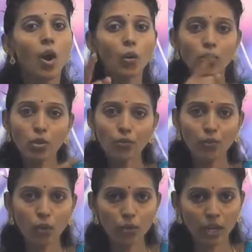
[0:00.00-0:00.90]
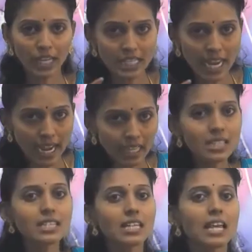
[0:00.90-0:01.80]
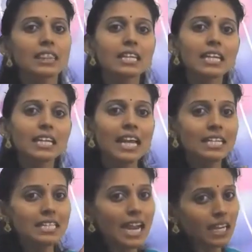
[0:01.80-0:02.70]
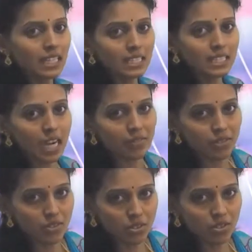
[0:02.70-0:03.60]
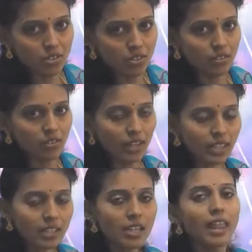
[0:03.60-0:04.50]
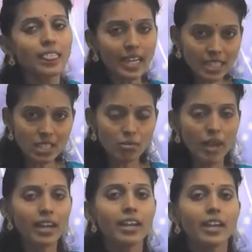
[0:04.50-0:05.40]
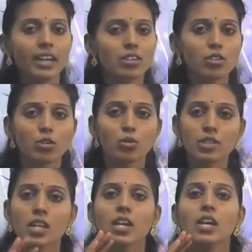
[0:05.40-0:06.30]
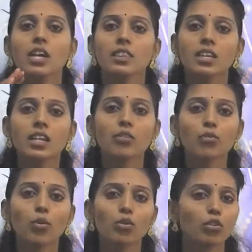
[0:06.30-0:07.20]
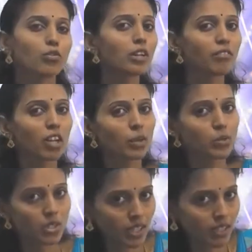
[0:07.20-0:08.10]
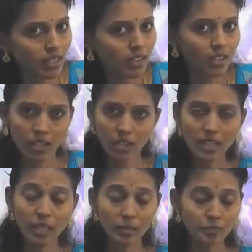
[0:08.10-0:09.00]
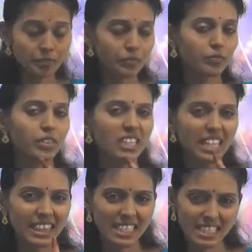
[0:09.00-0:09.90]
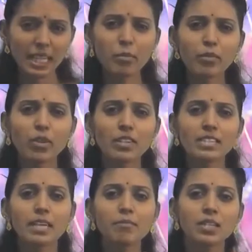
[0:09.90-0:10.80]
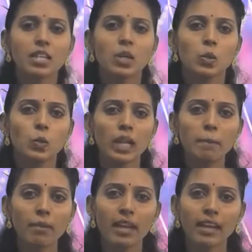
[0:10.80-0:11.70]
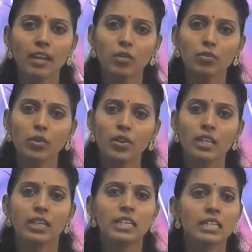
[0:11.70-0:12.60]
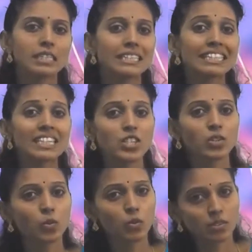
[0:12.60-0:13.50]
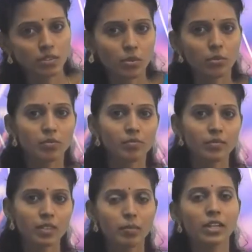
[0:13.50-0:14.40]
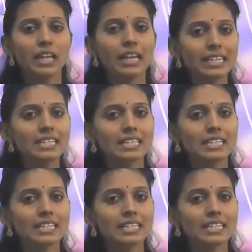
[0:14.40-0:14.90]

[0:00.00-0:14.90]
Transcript: Out of 4 right angles, 3 right angle it covers, right? That's why it shows 3/4 of a revolution. Got it? The same concept will apply for direction also. Come on, let